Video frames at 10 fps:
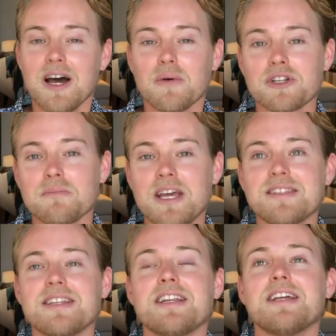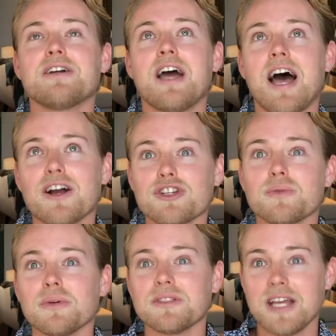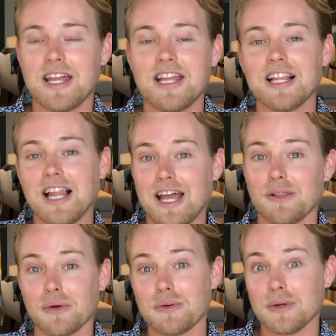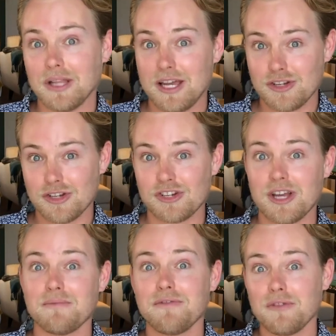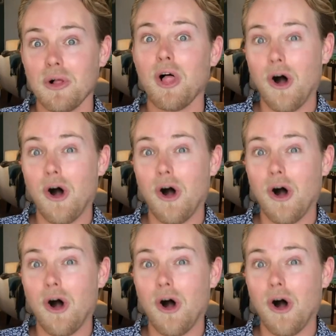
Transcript: which makes it an actual tenant-landlord relationship full